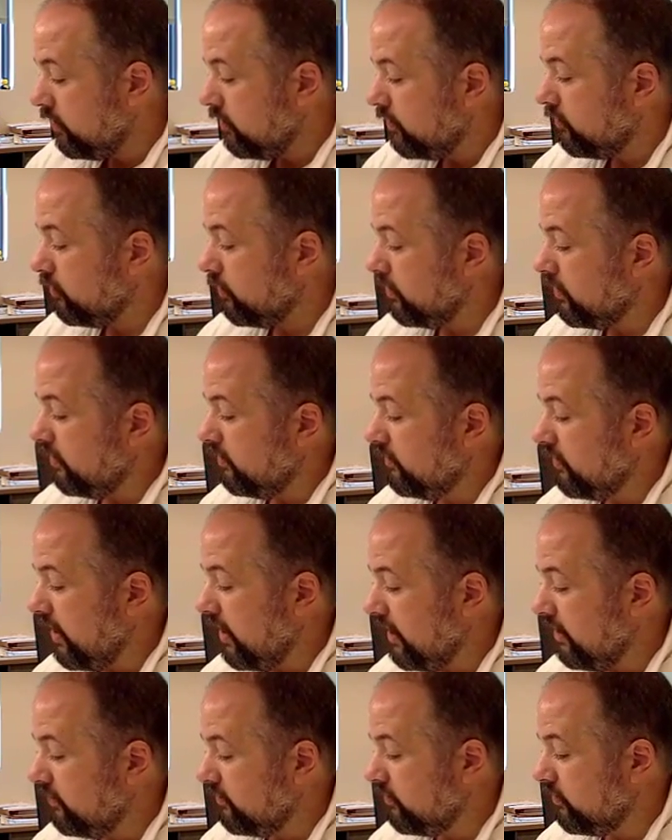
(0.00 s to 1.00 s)
So in this
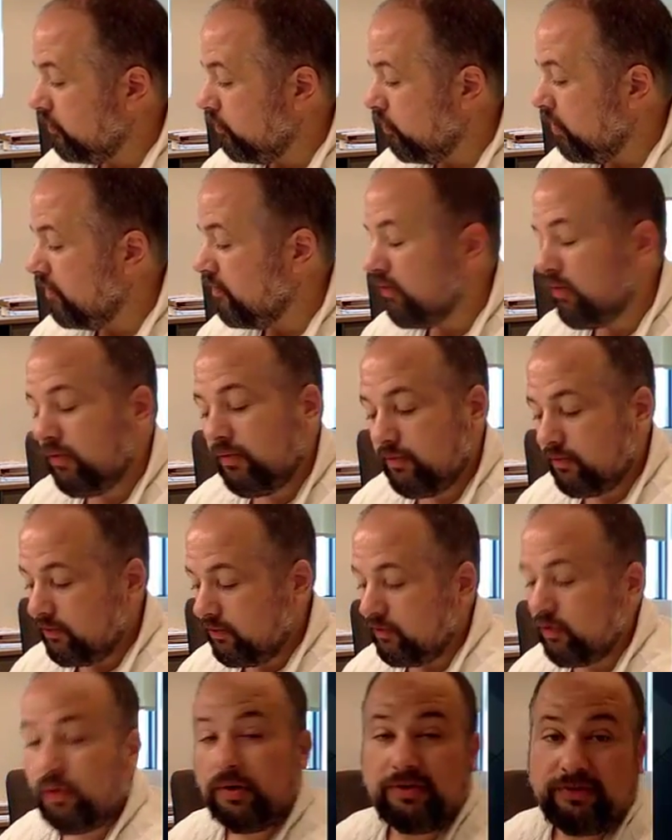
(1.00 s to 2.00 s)
case,
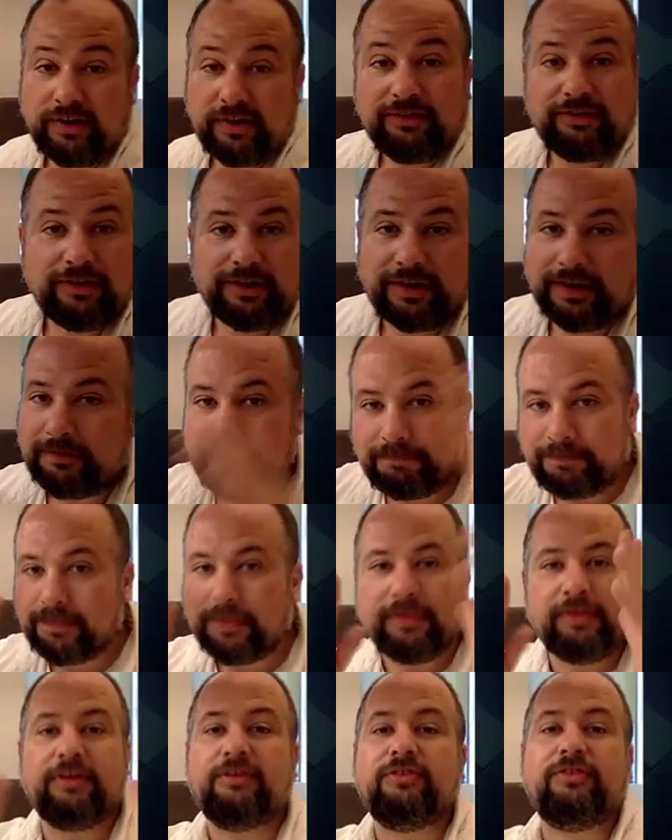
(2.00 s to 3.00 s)
so essentially,
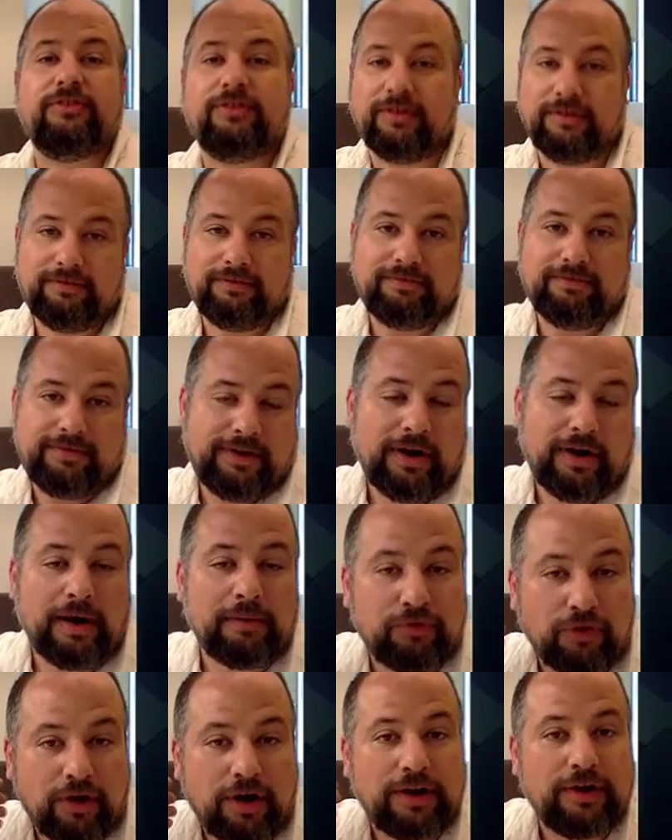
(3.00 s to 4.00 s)
this is
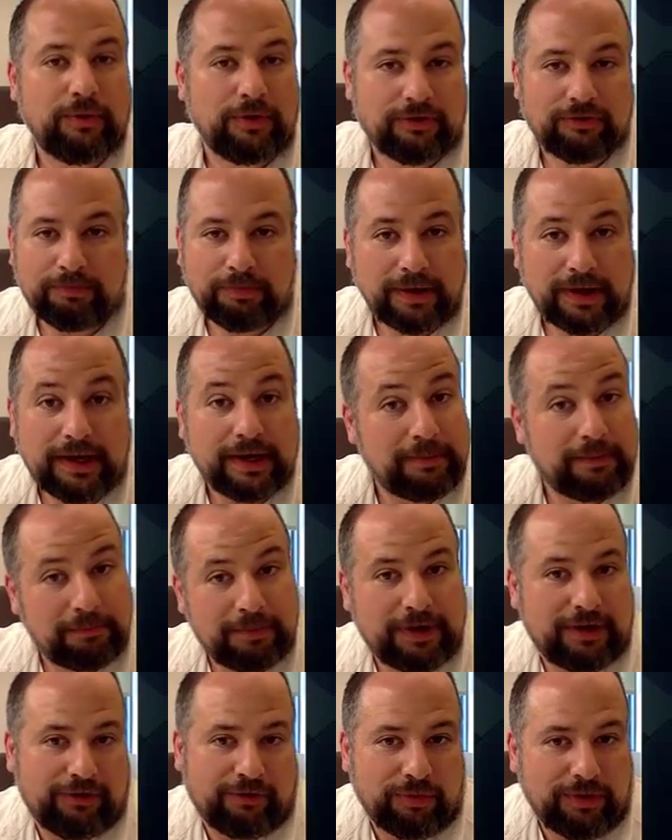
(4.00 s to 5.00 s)
I'm trying to explain it,
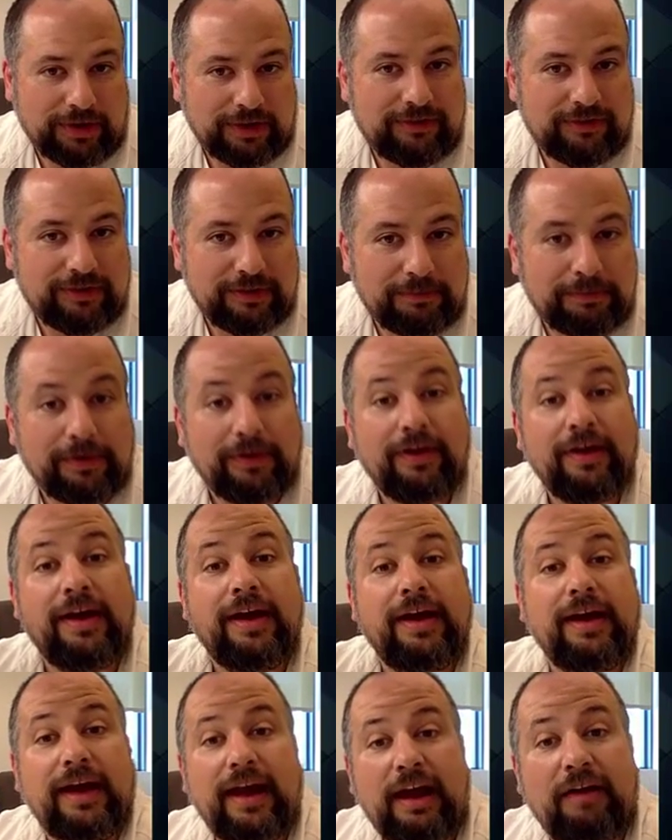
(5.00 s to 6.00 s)
but it's really simple.
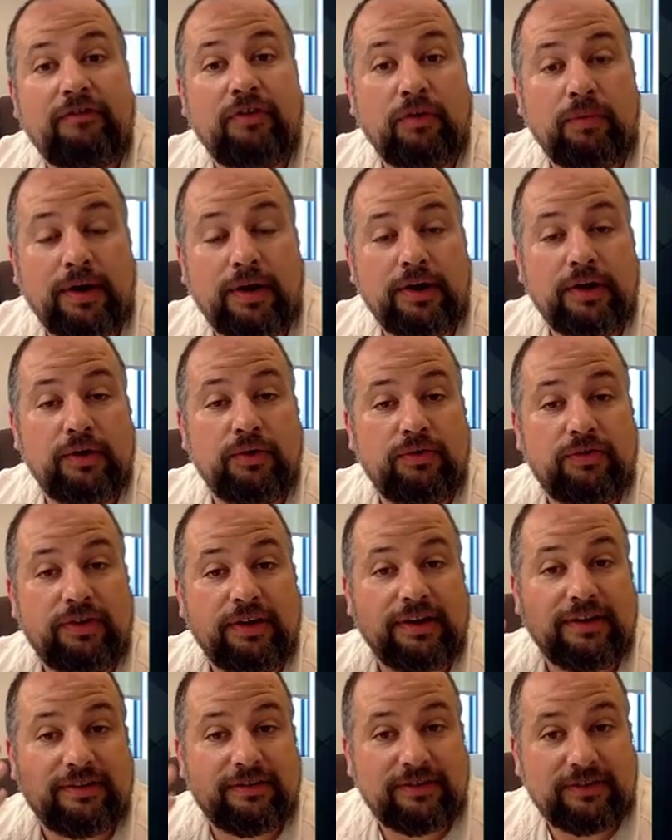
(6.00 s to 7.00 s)
Everywhere you
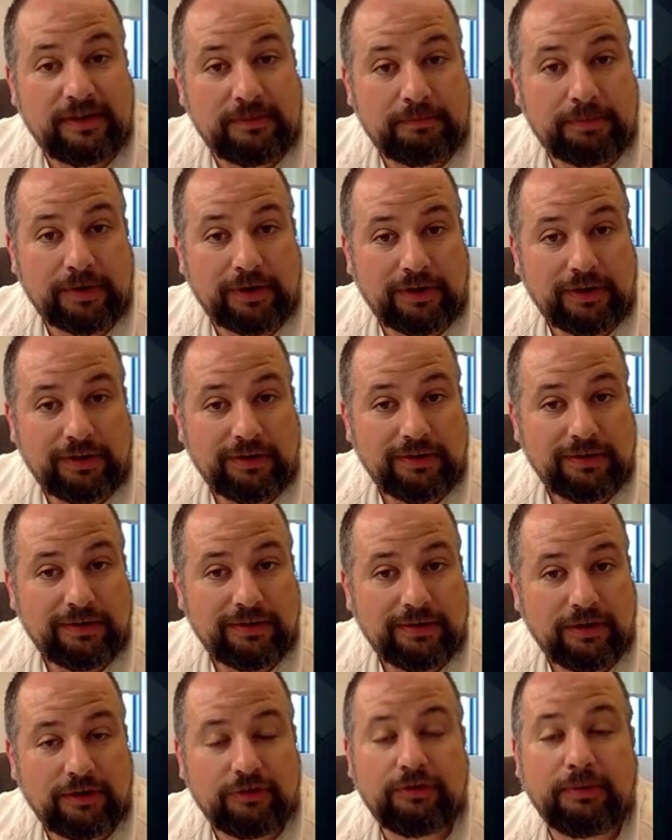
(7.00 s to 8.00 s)
see a symbol,
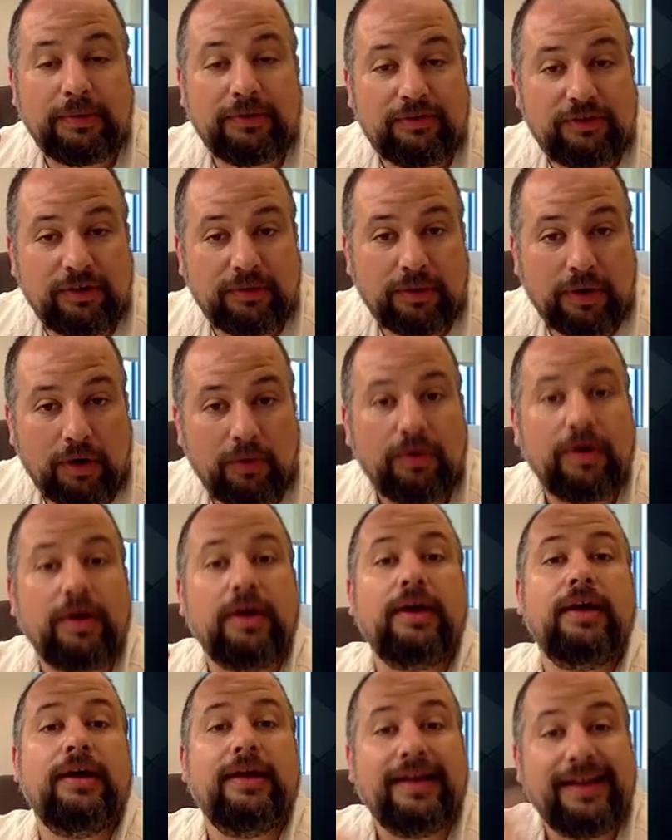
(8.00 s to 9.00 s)
or see a 0,
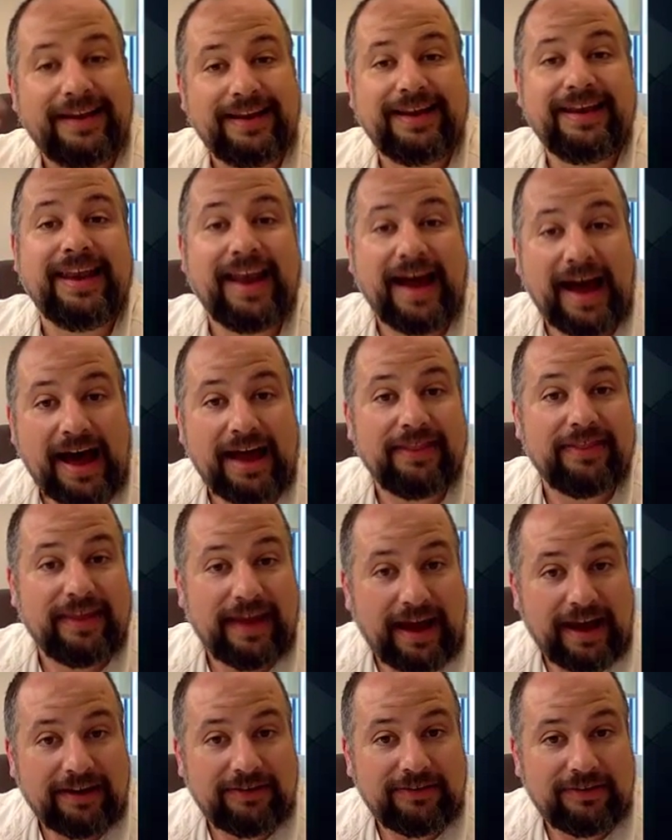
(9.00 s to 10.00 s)
not
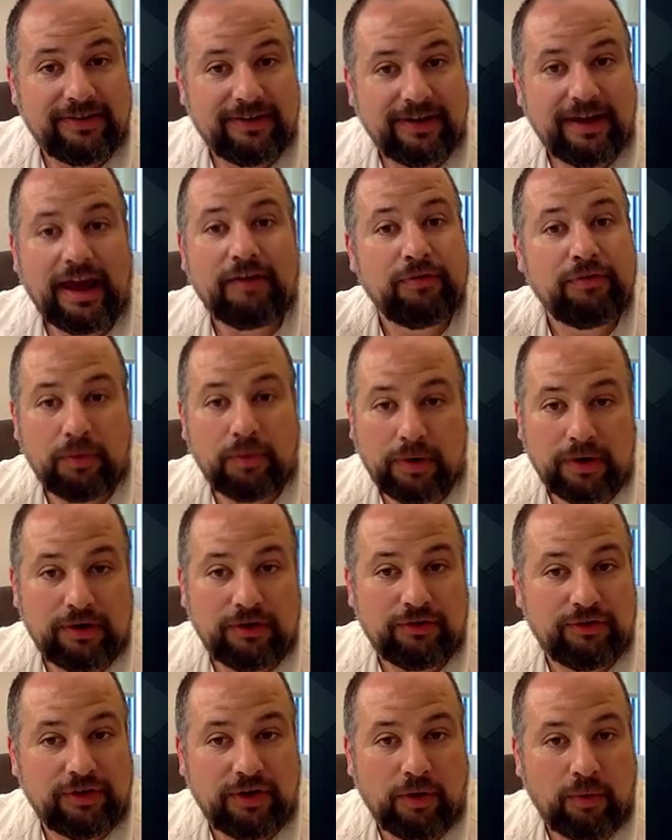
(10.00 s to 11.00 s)
that. Everywhere
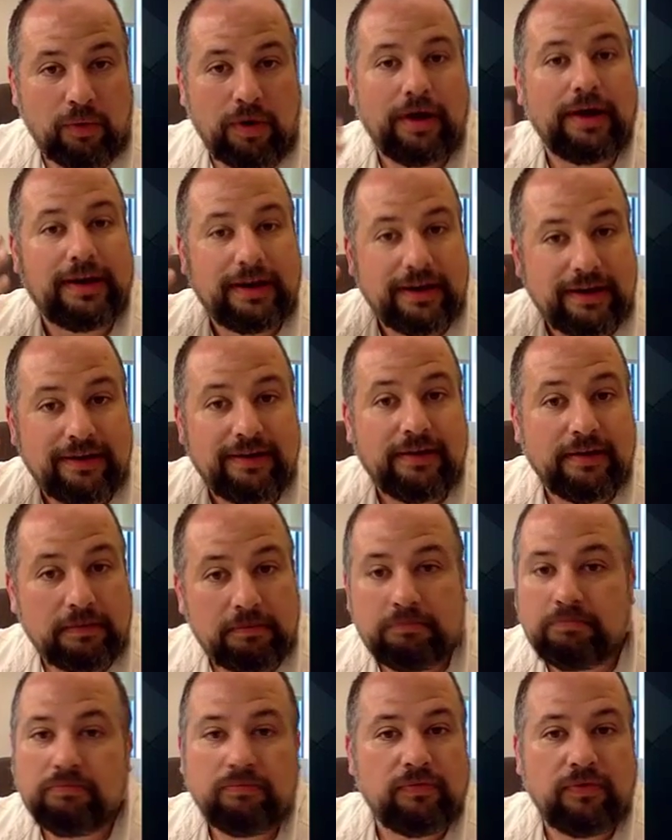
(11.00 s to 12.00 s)
you see a 1,
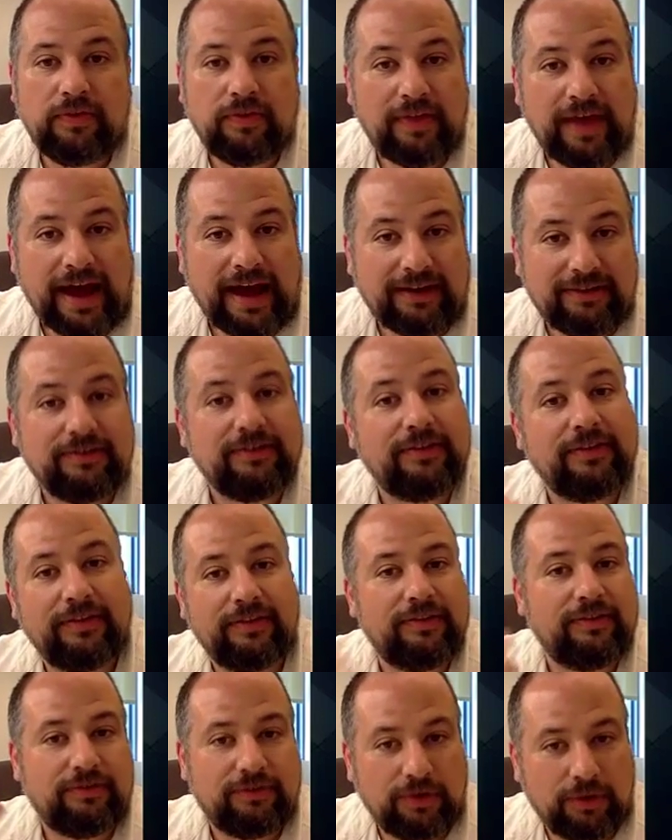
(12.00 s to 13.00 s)
that.
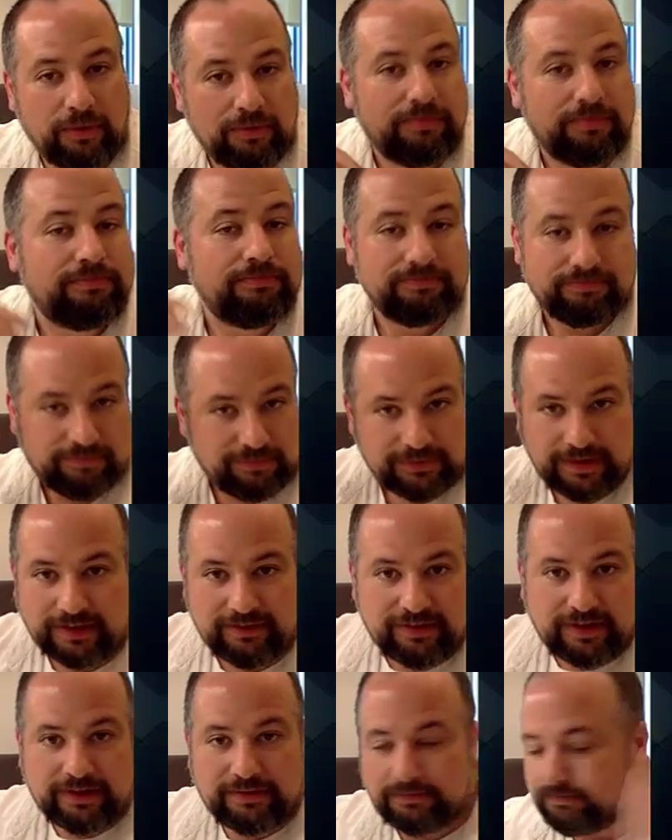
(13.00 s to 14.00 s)
So
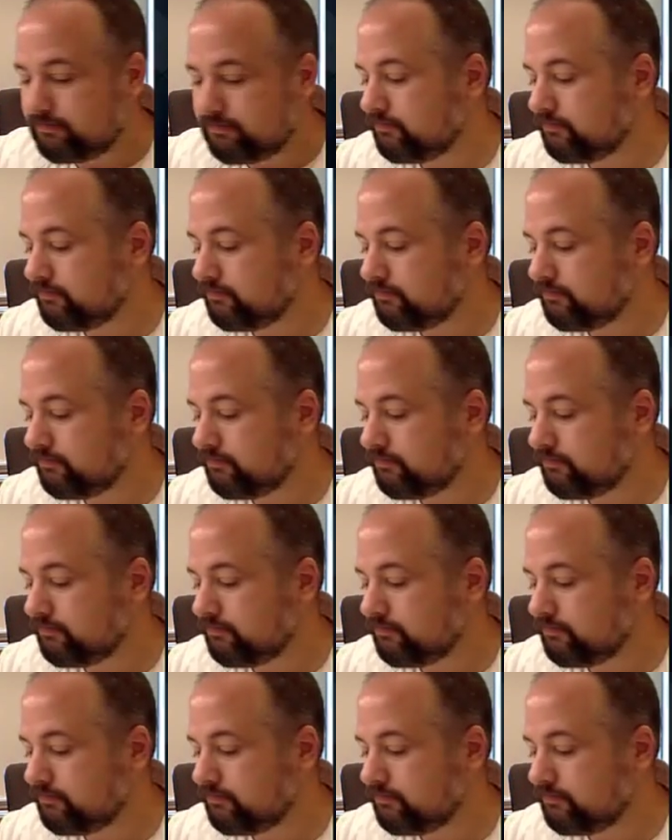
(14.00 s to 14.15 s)
that's it.